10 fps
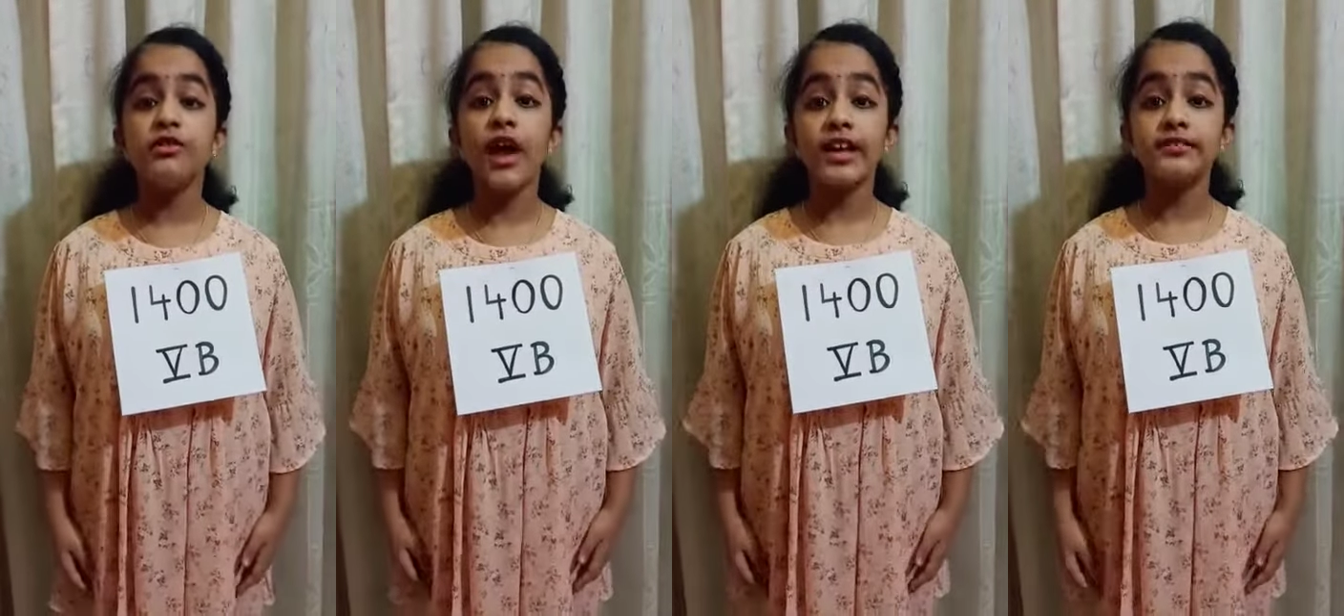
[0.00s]

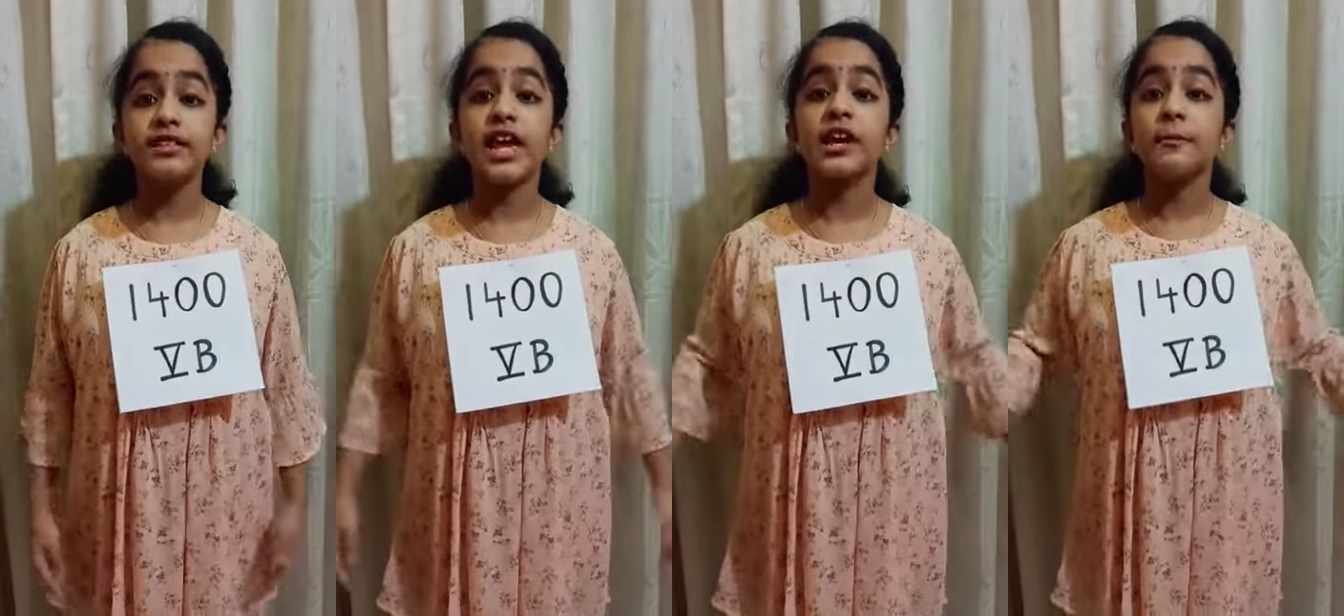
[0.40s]
rise
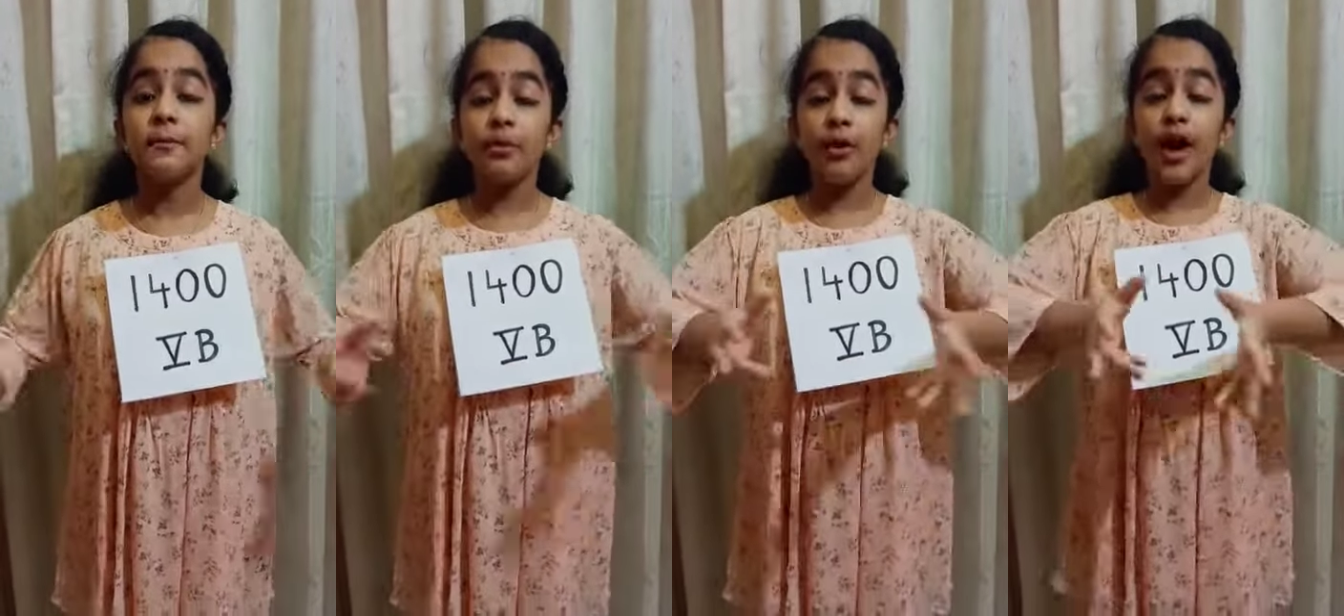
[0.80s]
like a
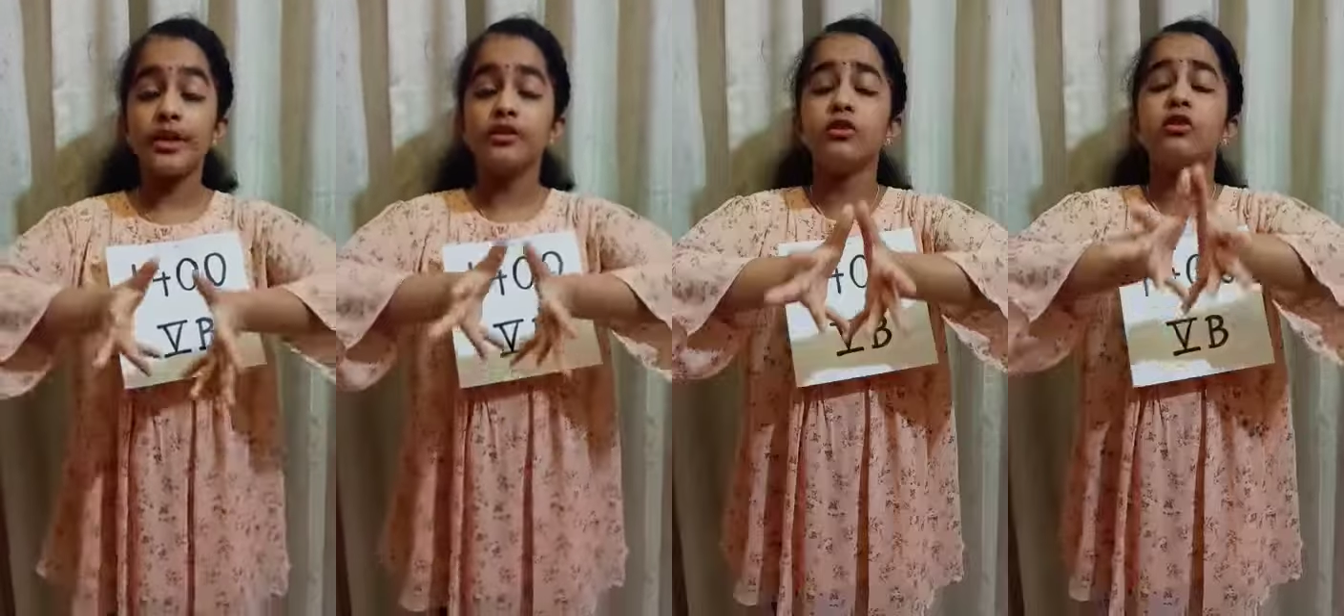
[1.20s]

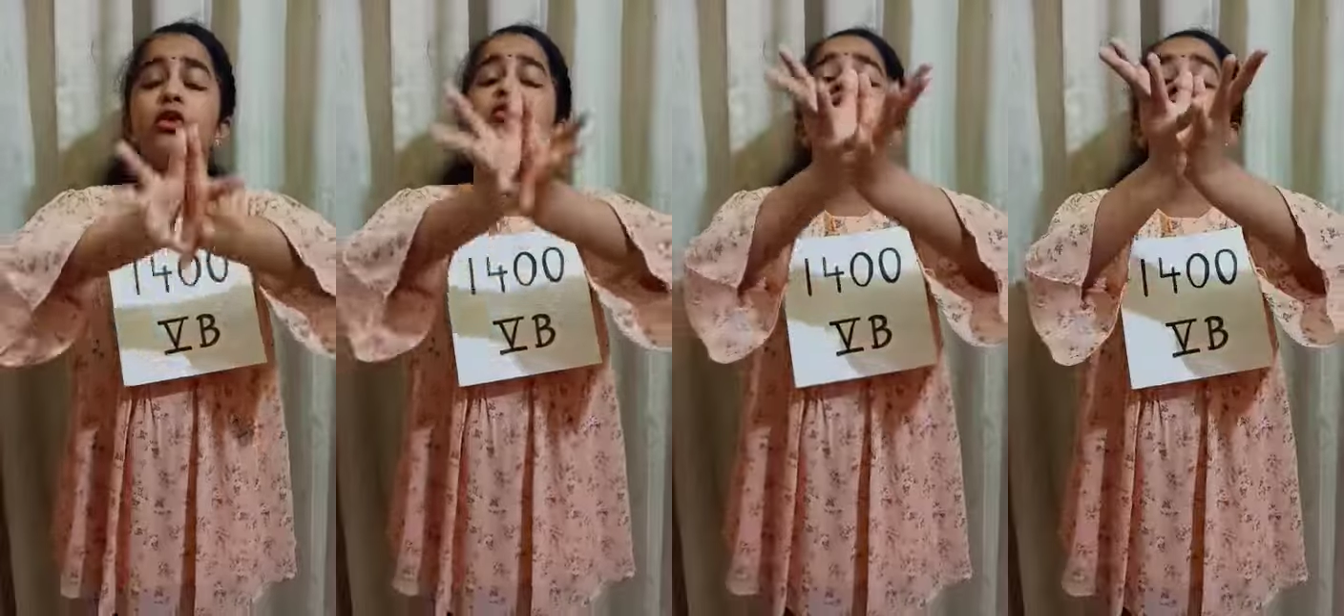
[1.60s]
bright
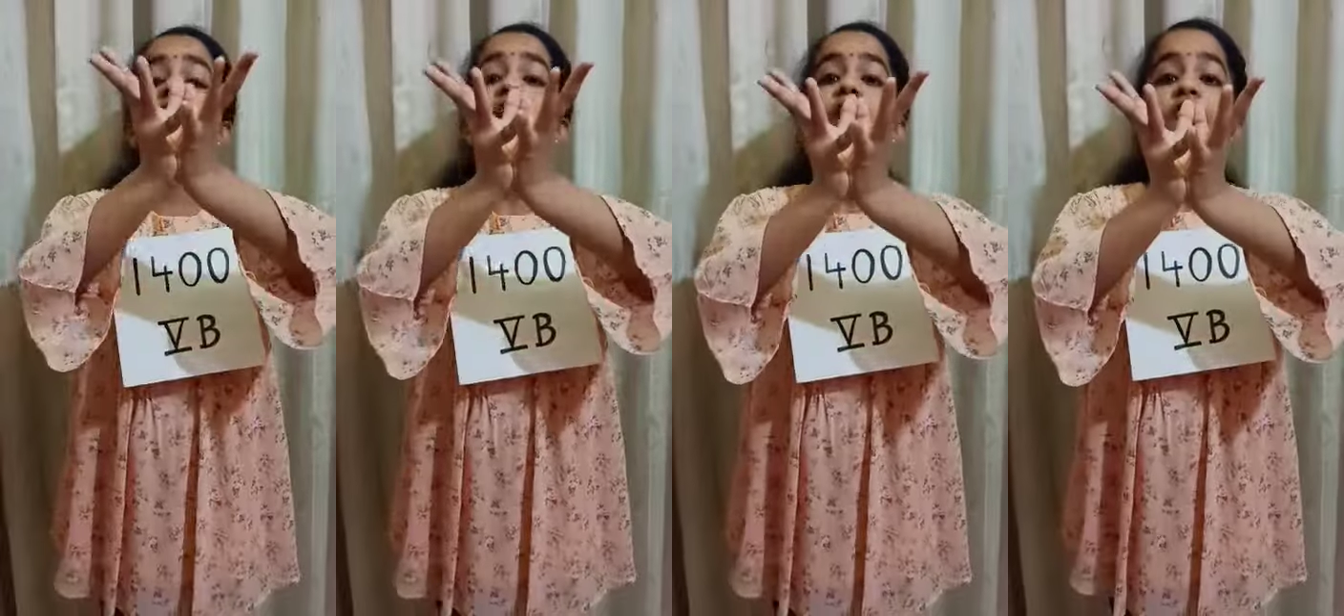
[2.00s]

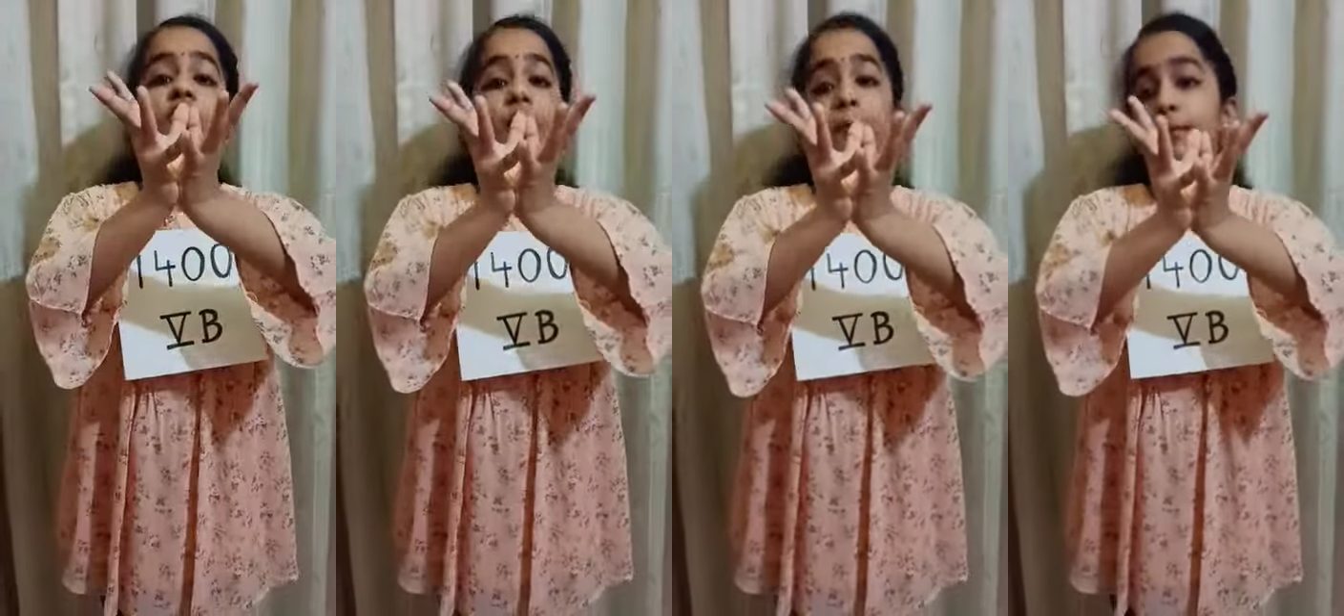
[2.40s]
lotus
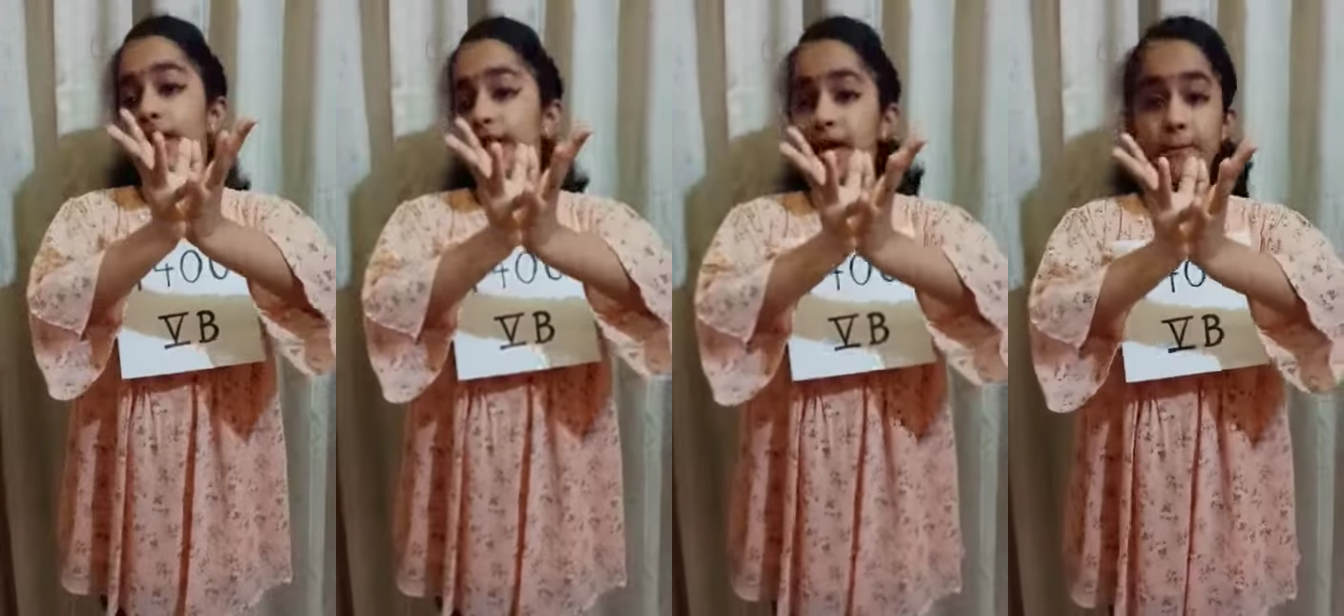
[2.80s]
from a
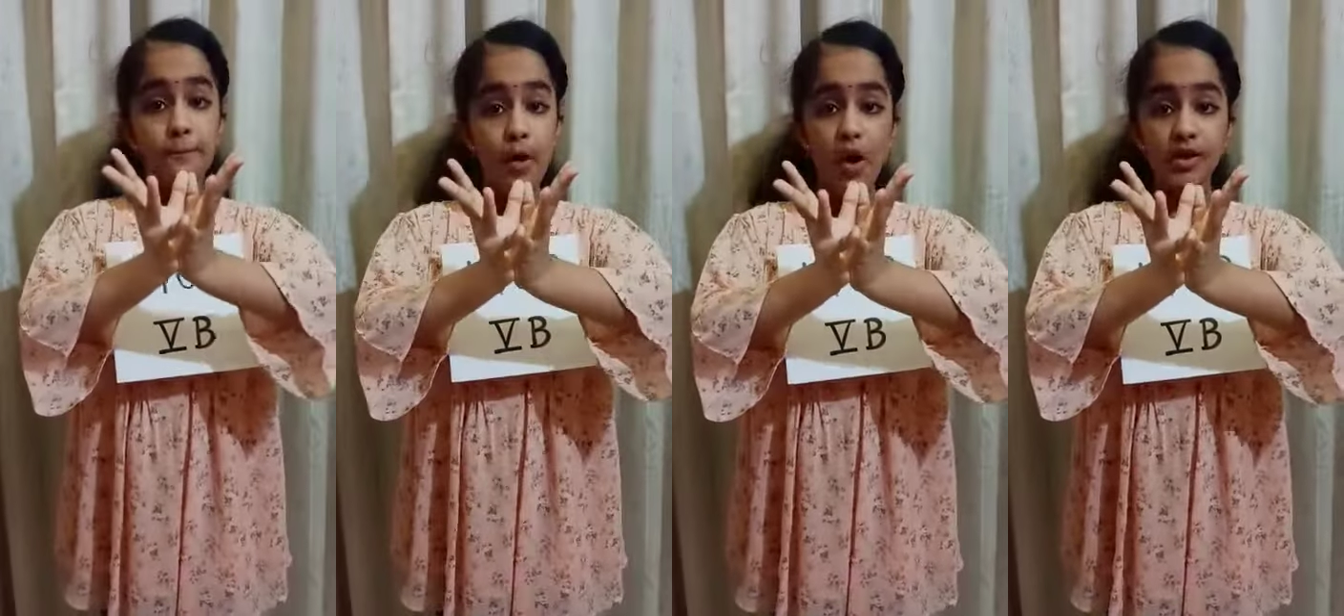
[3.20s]
muddy
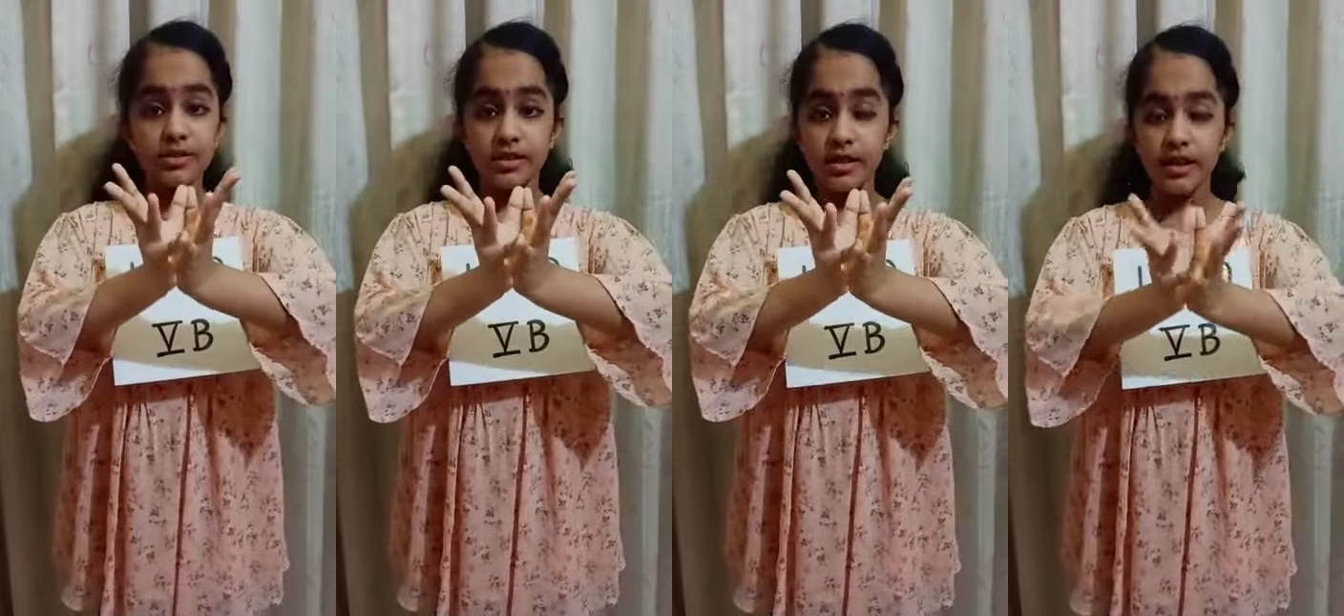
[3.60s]
pond.